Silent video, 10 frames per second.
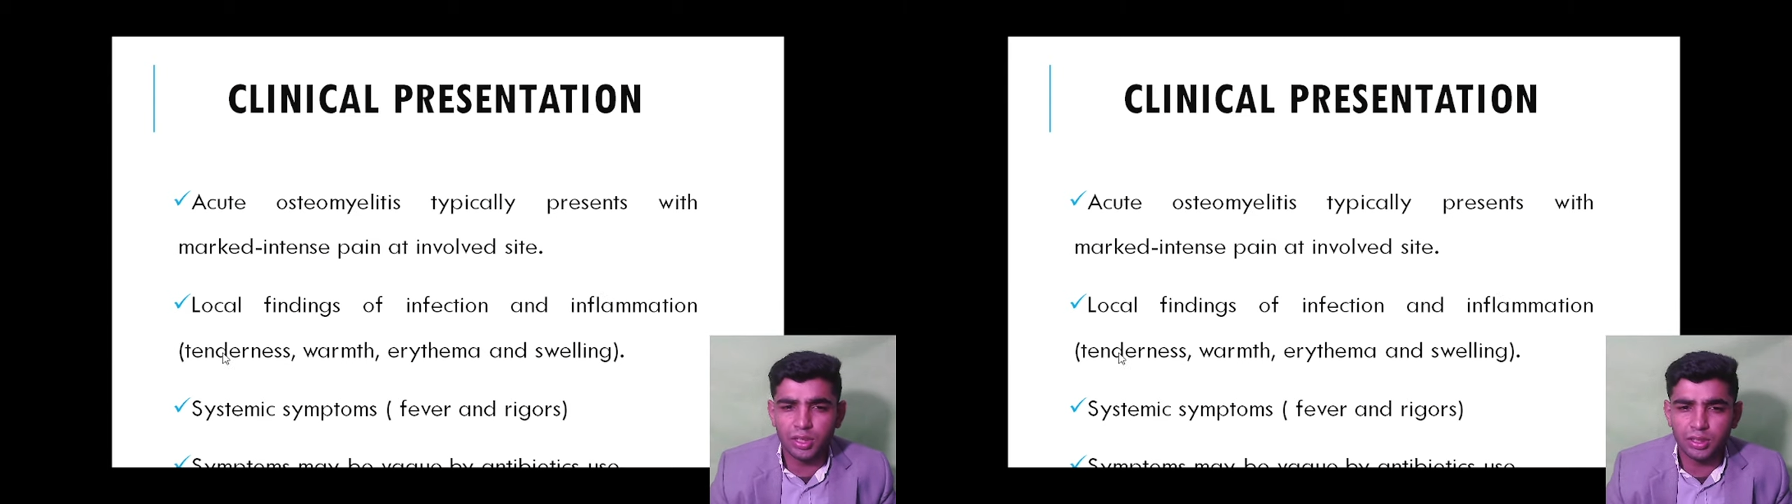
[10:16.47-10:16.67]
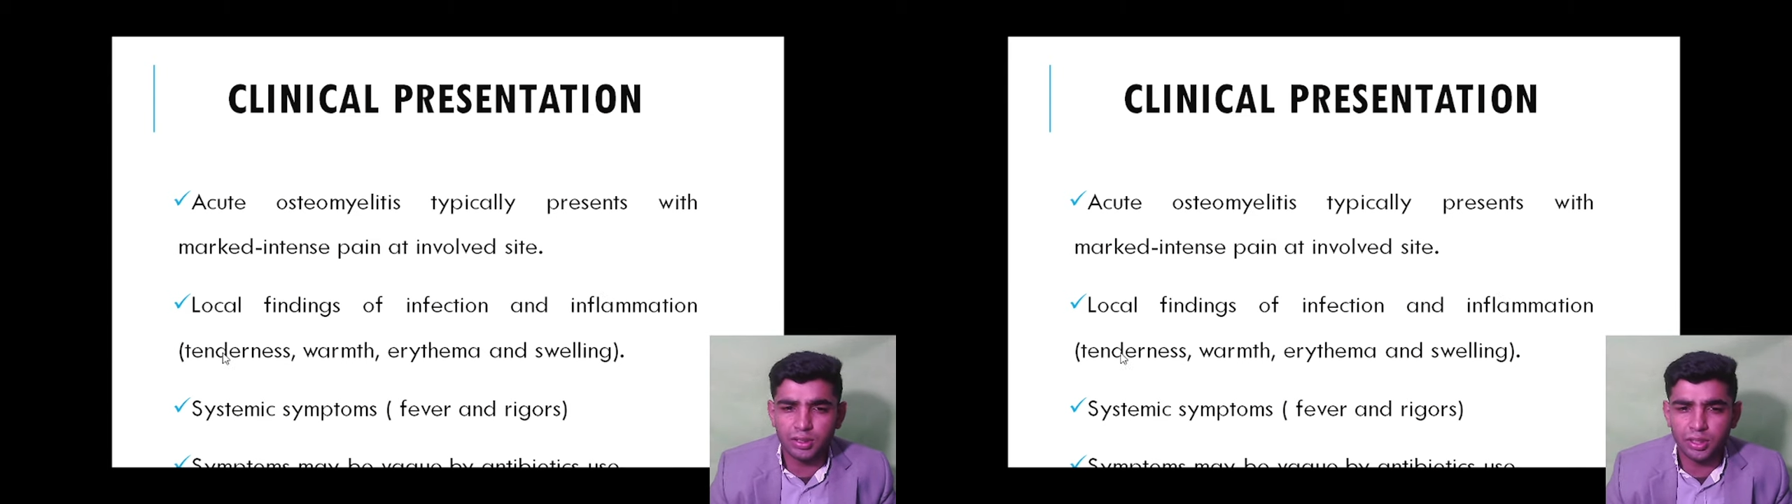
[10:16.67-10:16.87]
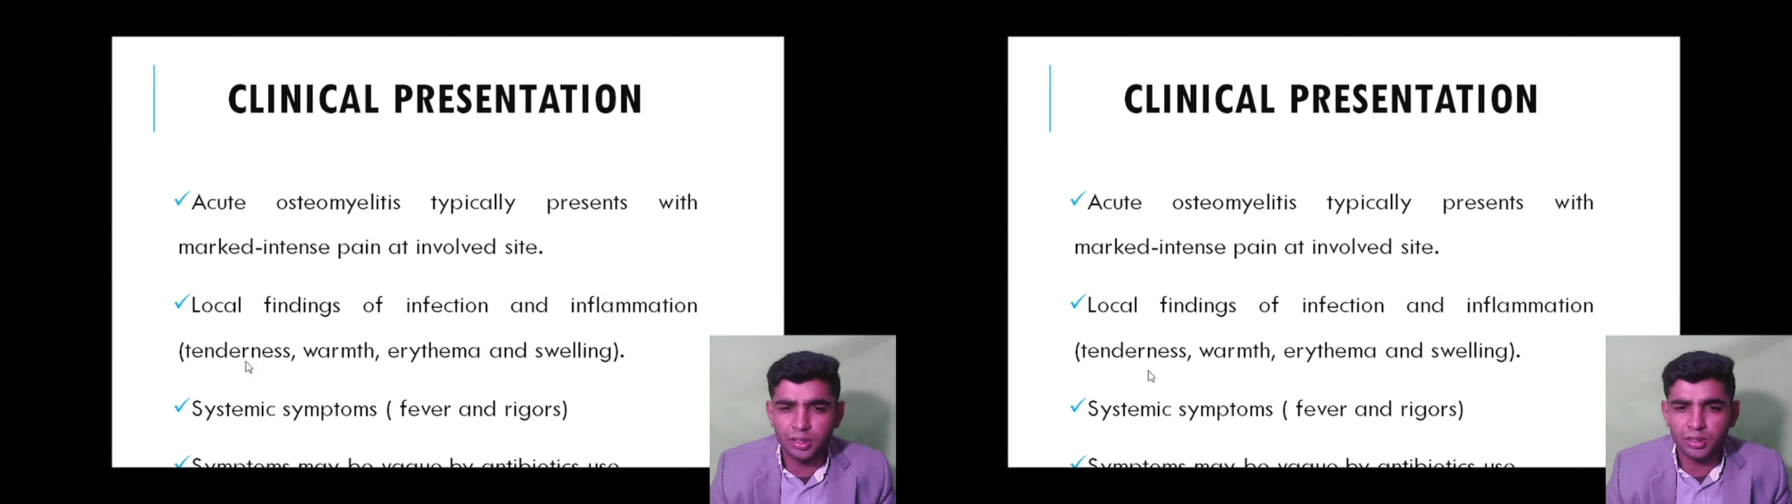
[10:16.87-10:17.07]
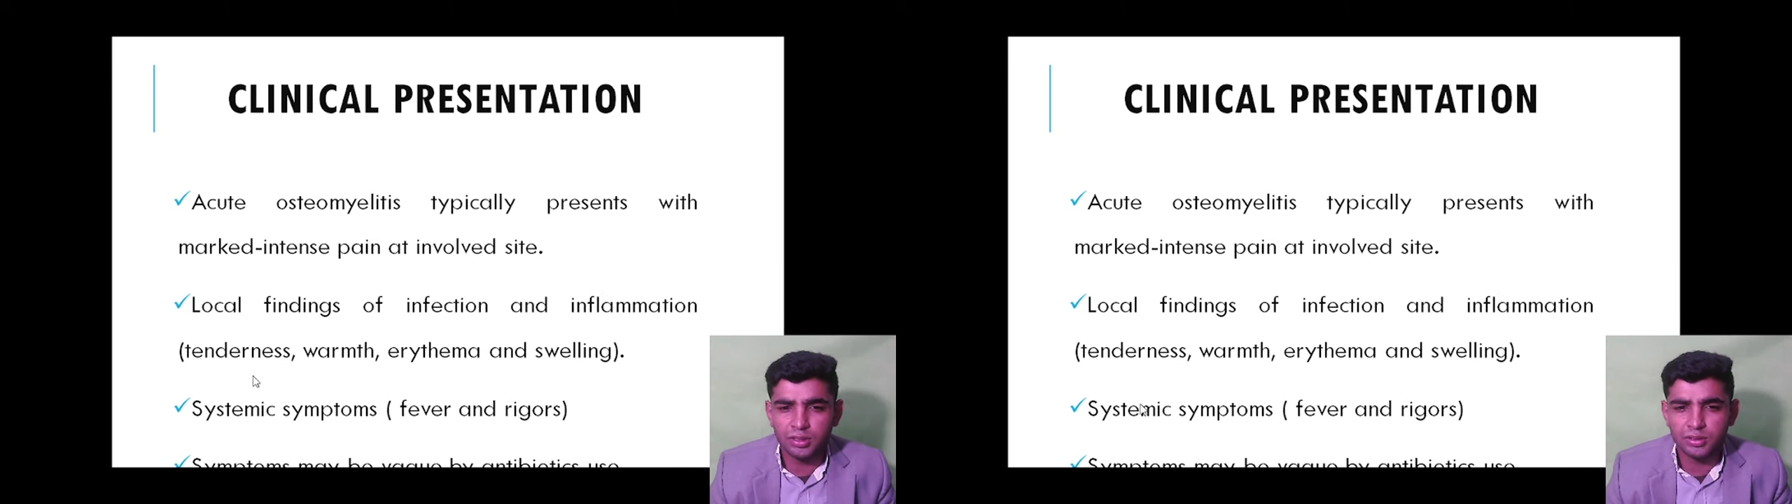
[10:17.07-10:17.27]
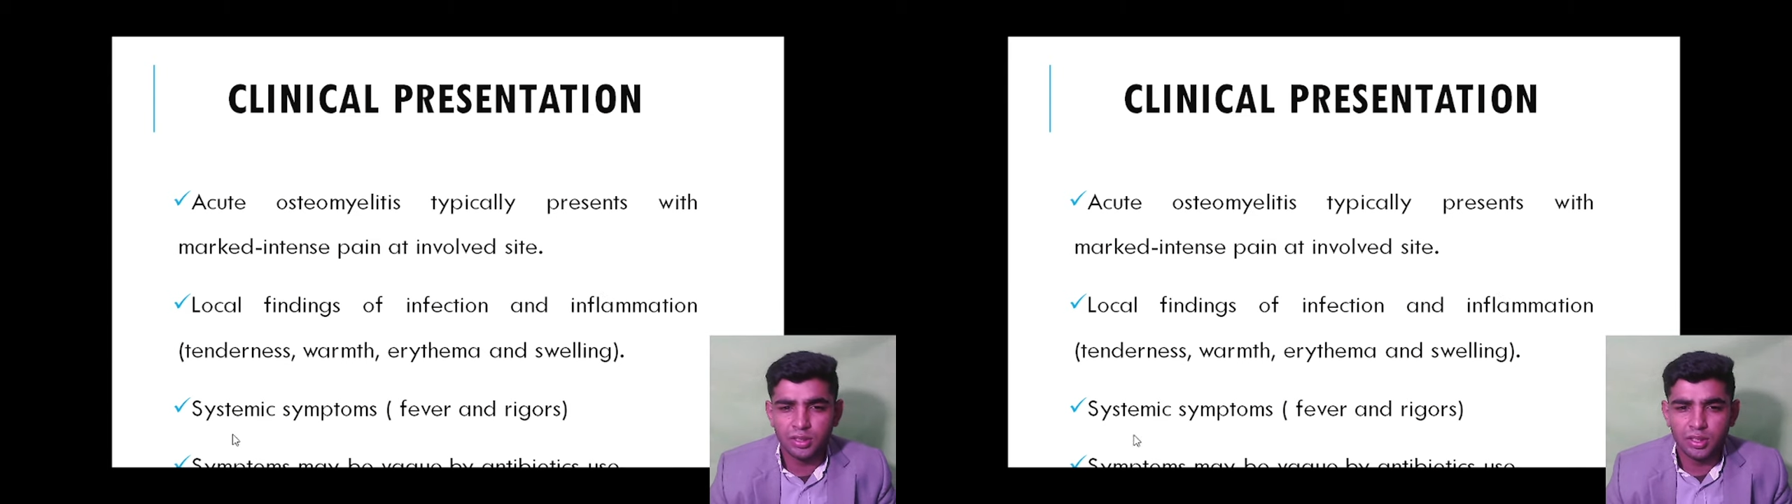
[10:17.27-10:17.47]
and the
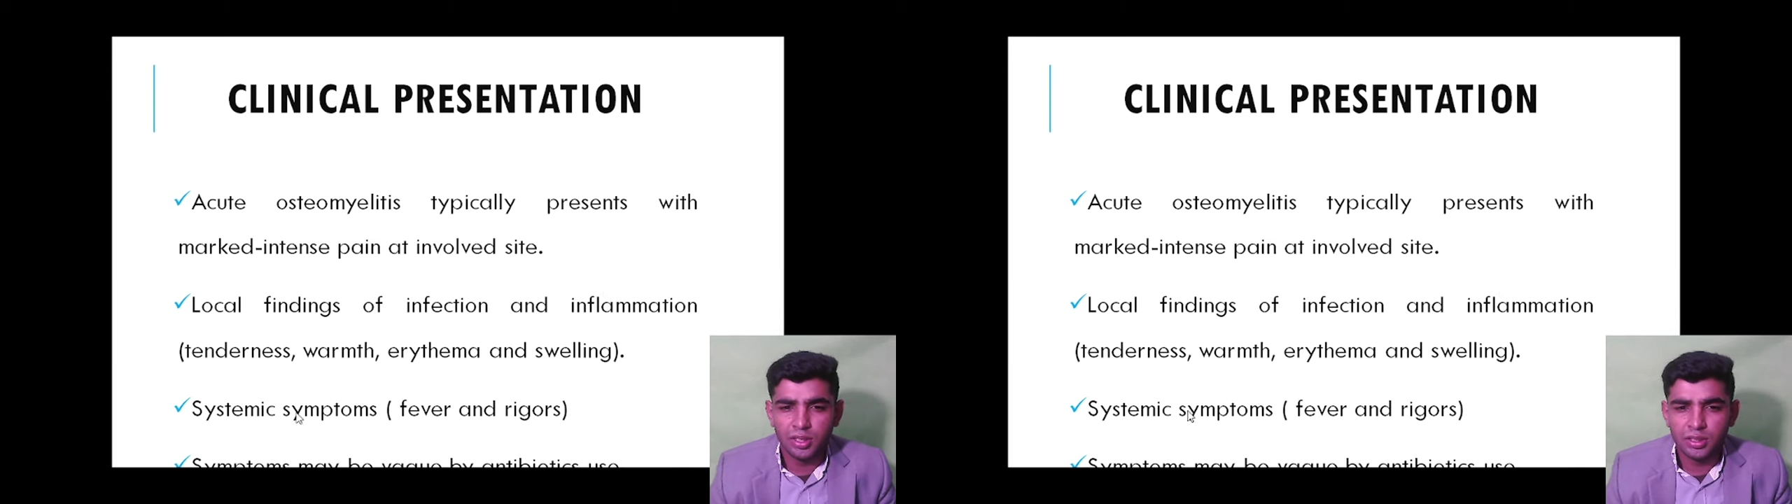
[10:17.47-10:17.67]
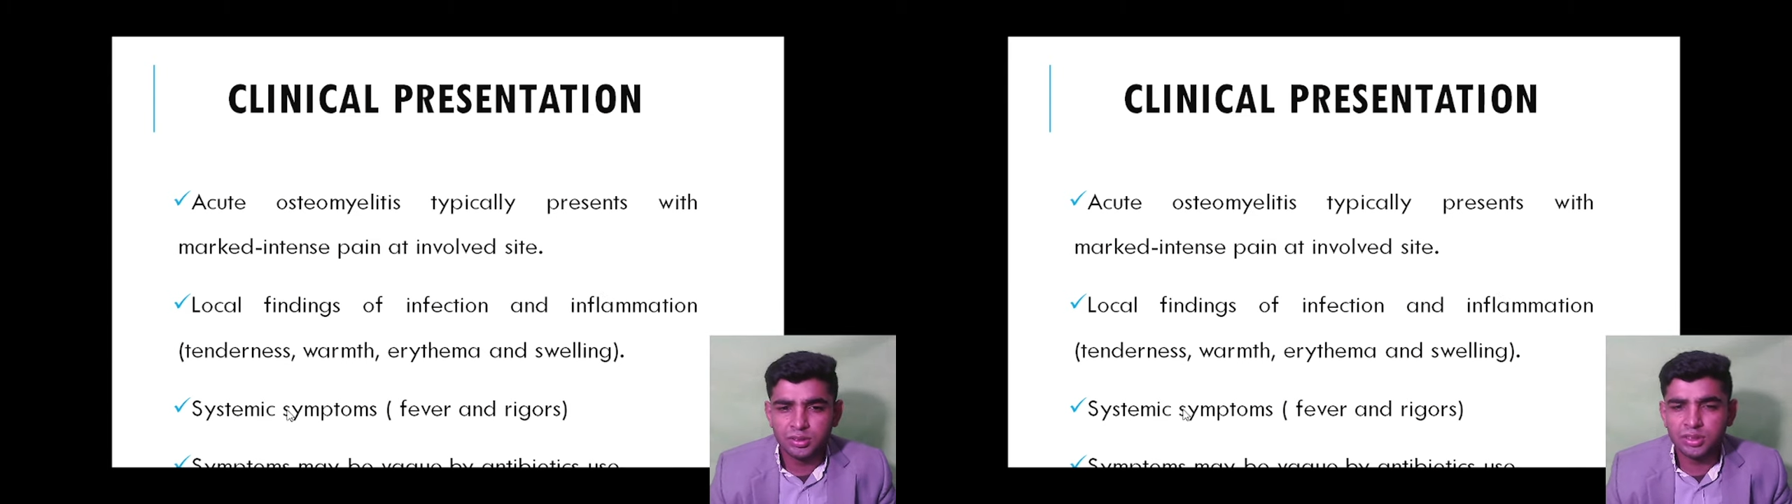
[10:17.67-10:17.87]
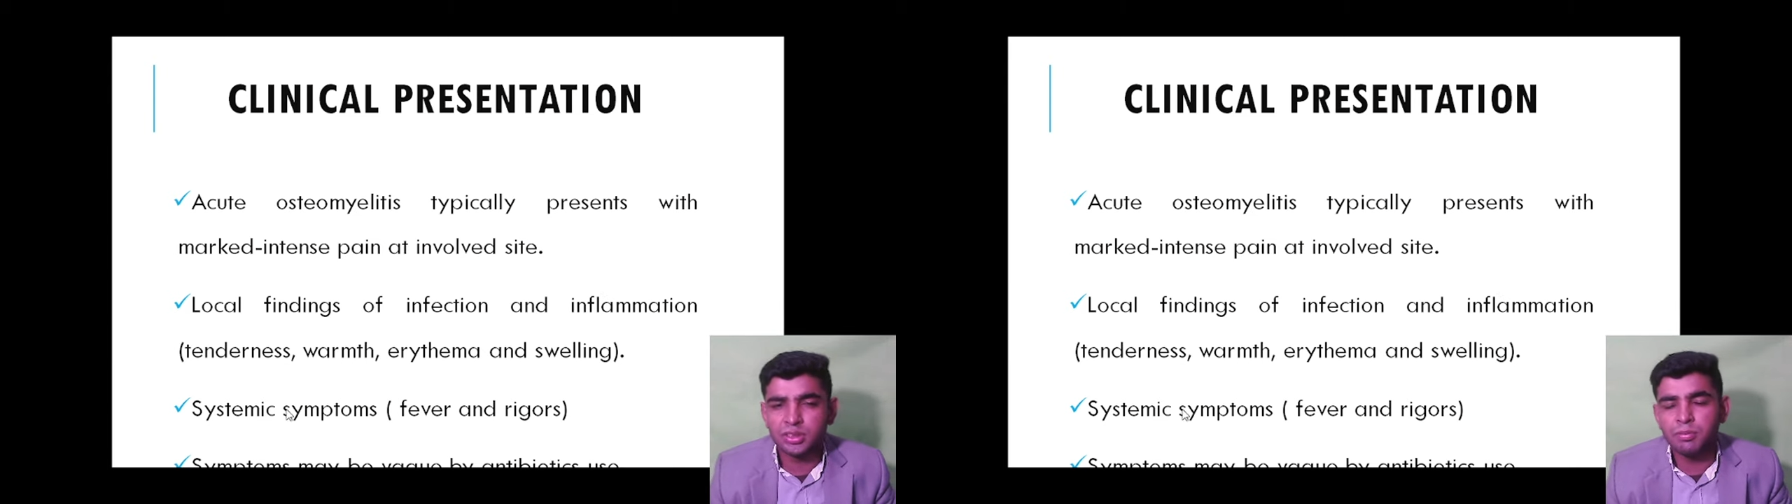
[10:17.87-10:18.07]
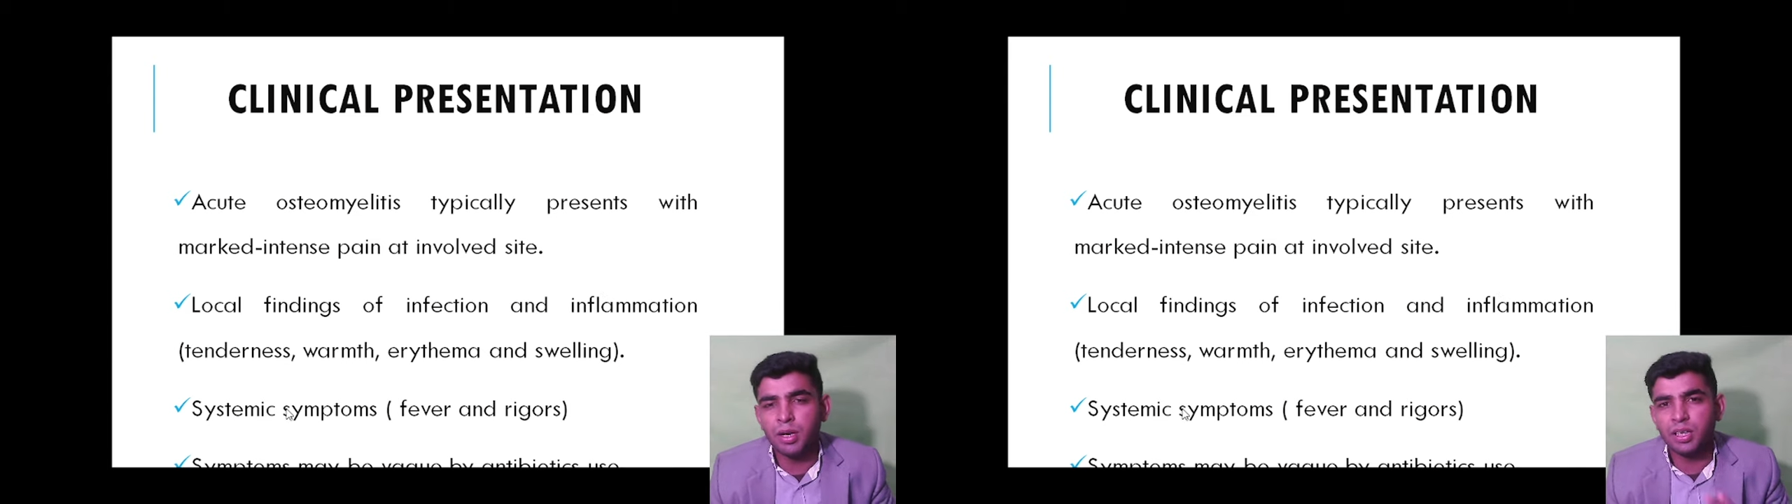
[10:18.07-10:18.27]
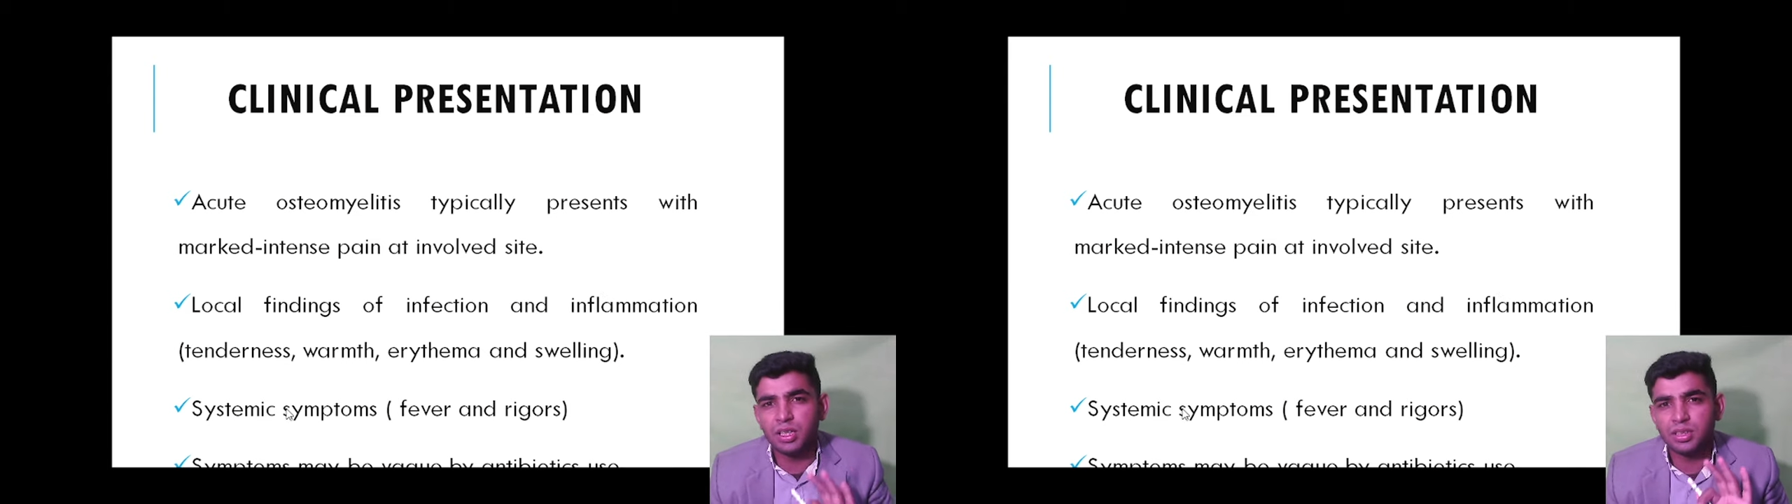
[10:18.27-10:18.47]
tenderness. System, uh,